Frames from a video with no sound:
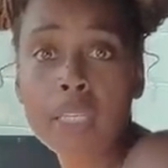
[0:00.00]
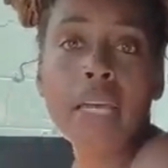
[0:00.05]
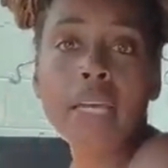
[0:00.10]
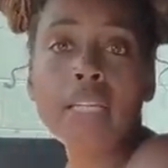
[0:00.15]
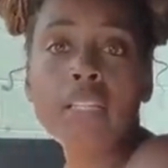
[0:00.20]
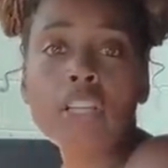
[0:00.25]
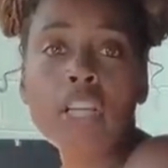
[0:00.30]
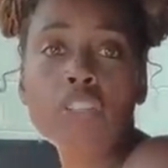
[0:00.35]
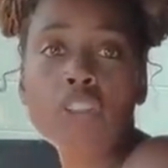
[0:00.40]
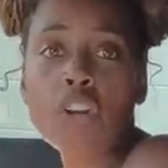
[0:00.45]

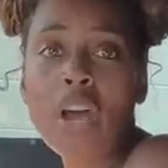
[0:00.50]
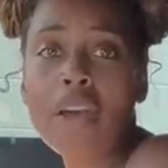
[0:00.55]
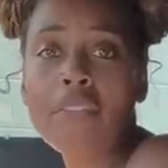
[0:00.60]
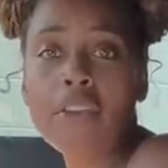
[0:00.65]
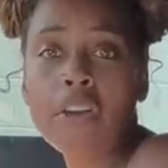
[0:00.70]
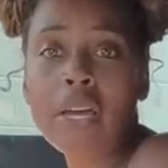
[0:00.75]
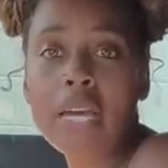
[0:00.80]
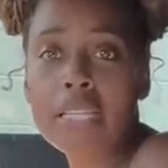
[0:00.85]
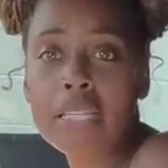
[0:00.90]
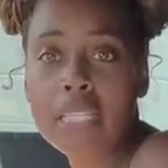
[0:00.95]
There is a
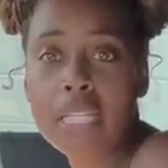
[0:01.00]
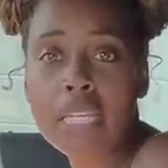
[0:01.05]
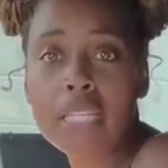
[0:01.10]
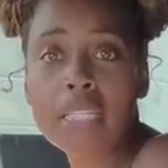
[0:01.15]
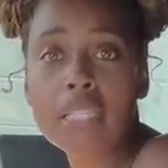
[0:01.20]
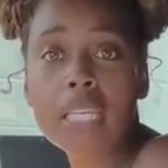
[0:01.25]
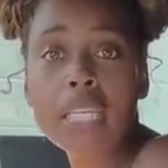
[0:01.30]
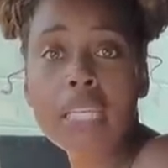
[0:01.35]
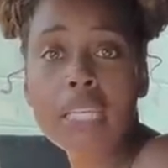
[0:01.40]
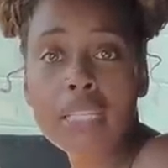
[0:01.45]
driver
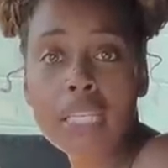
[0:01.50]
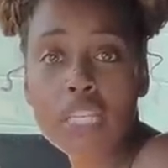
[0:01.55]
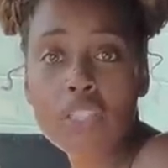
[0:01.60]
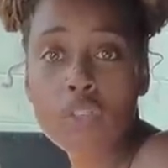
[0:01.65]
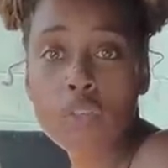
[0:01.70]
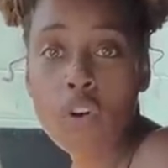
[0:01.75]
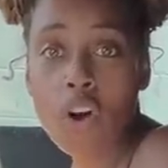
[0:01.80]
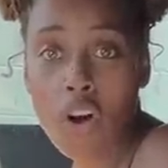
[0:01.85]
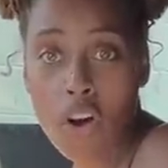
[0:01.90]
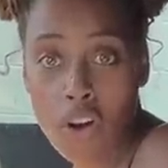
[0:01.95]
assist in
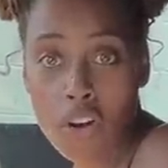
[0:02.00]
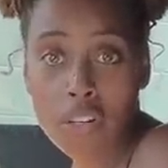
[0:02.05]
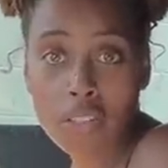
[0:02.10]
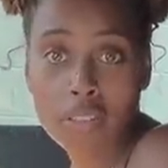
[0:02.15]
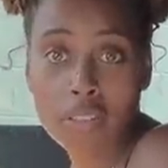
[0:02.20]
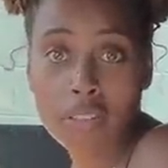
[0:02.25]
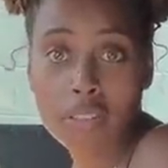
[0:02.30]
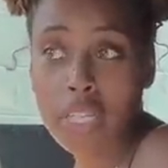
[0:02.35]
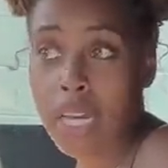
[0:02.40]
this car,